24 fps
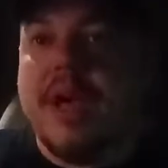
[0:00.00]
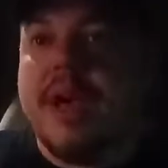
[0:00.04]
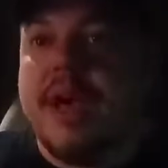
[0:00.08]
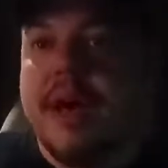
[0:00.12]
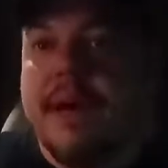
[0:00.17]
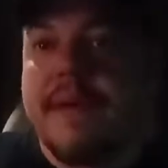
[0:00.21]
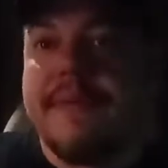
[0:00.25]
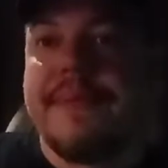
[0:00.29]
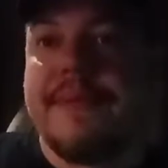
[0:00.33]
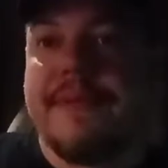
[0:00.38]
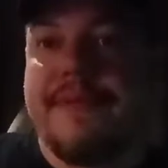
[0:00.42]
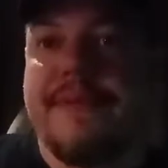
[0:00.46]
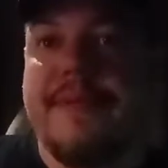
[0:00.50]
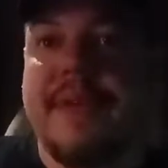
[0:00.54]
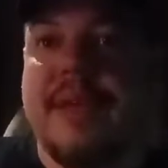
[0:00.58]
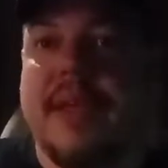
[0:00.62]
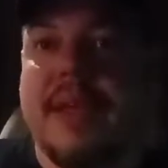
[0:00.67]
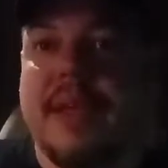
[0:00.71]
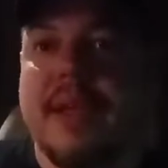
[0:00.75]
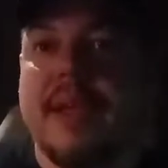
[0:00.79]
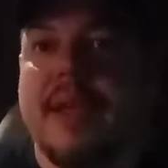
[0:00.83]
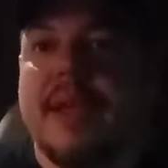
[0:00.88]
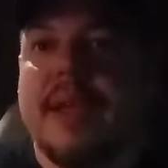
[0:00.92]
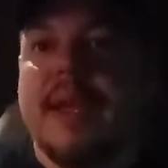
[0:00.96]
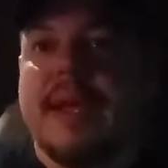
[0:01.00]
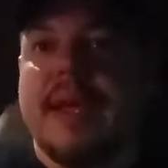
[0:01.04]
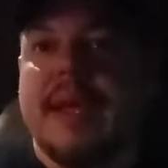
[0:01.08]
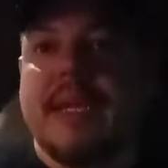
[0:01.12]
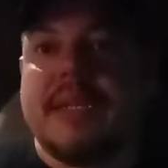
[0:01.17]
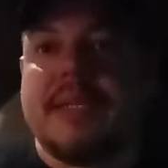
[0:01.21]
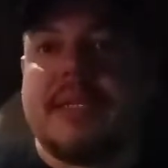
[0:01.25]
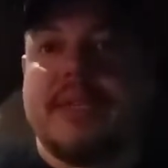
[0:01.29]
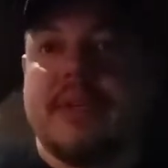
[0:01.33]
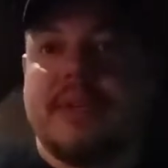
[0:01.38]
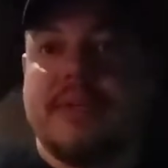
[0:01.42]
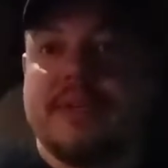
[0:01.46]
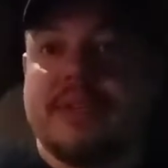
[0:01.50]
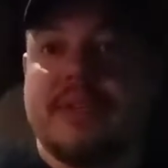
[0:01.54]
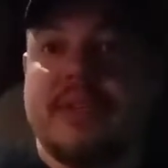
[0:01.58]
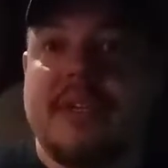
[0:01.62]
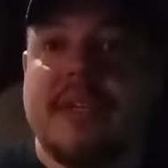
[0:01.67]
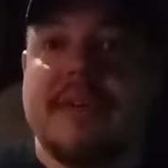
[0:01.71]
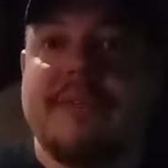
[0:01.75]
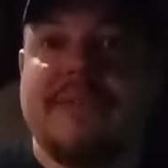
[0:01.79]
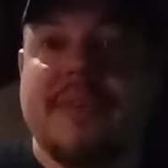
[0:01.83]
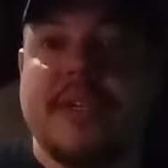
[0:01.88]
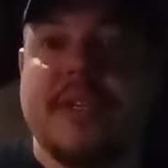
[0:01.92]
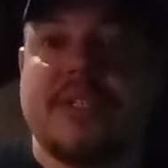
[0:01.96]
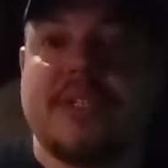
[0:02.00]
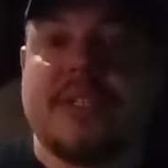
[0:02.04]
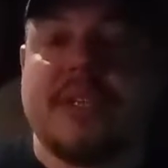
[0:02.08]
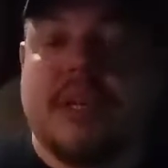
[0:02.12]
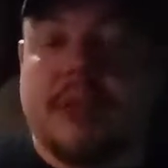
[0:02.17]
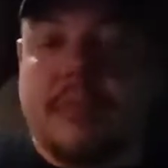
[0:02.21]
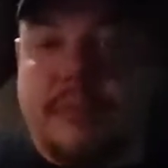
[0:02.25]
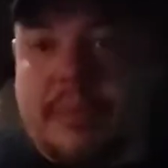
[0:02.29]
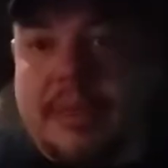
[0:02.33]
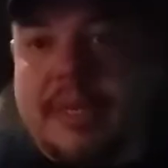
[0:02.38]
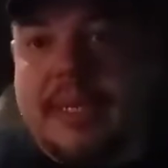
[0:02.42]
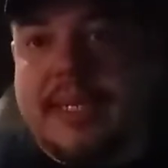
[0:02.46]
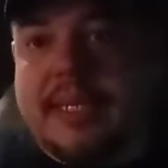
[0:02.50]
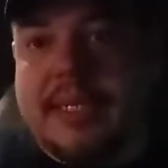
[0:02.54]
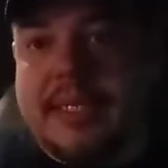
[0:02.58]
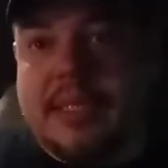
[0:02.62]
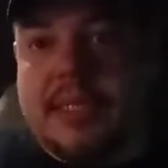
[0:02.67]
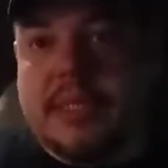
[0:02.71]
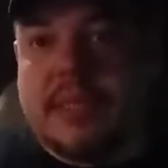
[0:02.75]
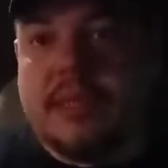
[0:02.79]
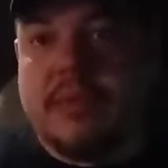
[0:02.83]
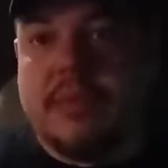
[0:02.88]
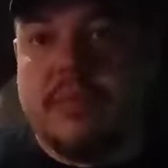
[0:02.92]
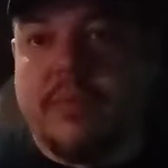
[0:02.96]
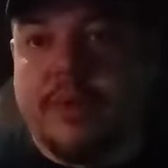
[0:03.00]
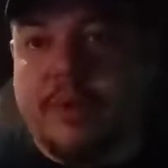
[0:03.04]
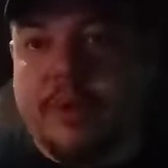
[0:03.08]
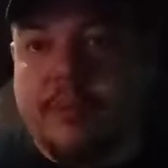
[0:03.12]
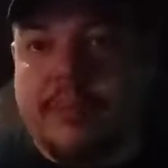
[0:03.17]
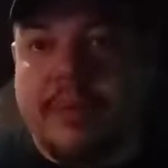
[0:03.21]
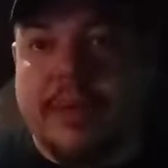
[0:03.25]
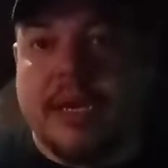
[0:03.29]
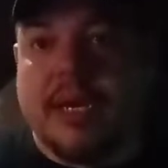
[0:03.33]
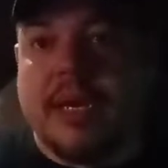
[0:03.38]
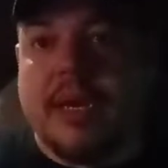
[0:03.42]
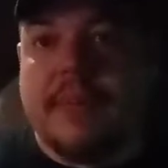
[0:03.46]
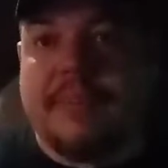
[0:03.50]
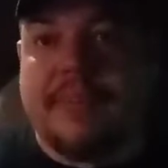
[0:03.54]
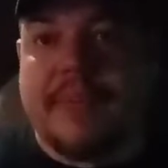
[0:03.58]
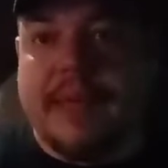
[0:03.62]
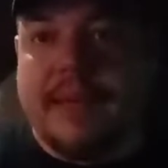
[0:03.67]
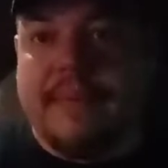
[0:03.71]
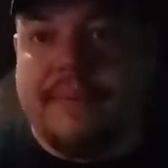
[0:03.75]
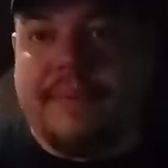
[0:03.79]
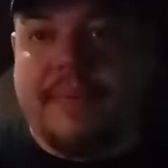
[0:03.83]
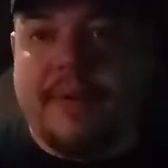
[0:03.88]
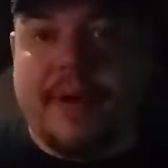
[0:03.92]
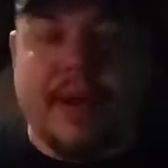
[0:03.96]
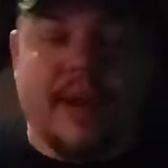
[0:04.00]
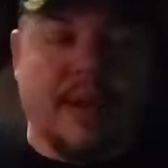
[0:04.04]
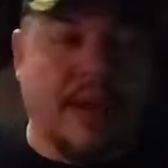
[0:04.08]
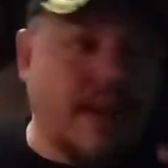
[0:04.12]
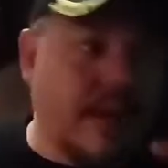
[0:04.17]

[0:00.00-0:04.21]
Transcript: of the fee until the delivery is complete when you pick up that freight.